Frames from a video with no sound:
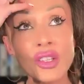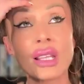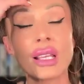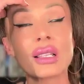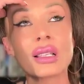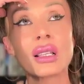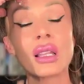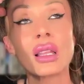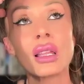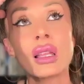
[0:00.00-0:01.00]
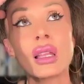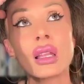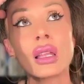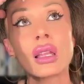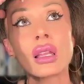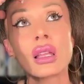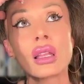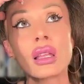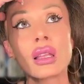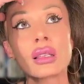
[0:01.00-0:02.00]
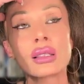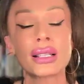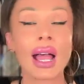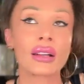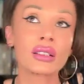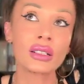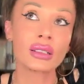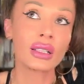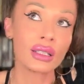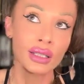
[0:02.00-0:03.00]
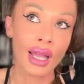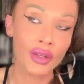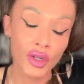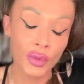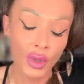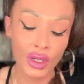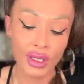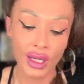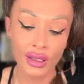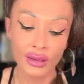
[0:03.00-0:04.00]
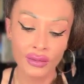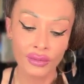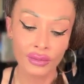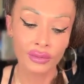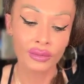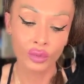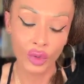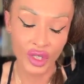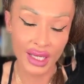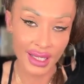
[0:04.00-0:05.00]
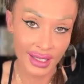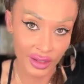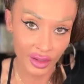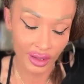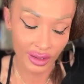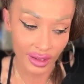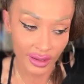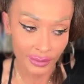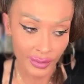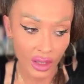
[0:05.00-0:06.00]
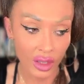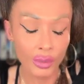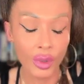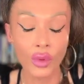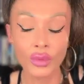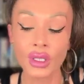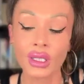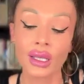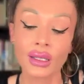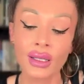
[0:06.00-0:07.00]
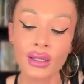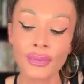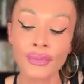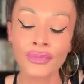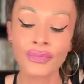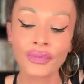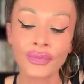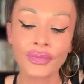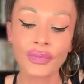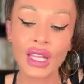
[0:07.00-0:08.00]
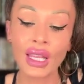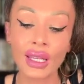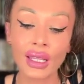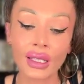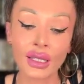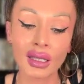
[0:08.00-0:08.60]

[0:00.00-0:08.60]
this. The Saturn in Cancer person, which, as I said earlier, they are prone to this. They